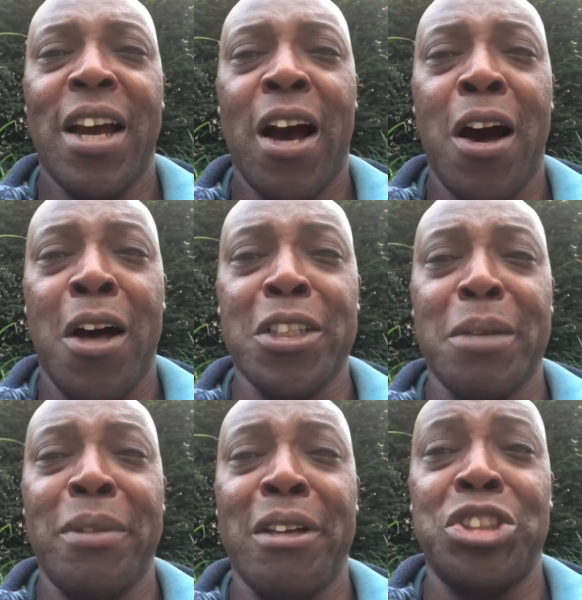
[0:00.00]
asking
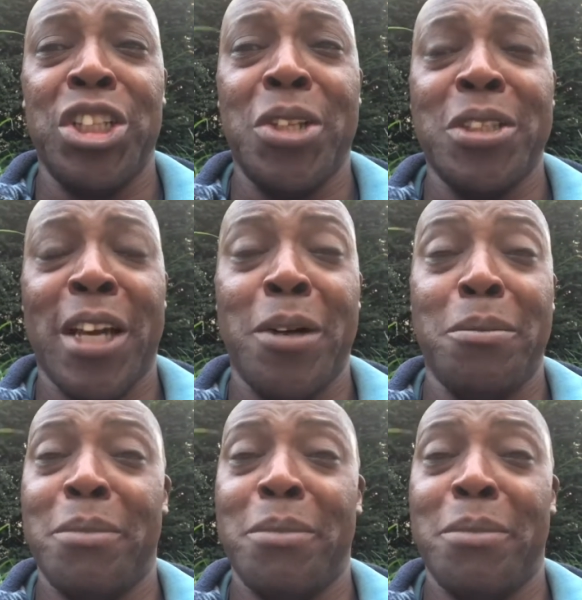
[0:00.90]
me if she could help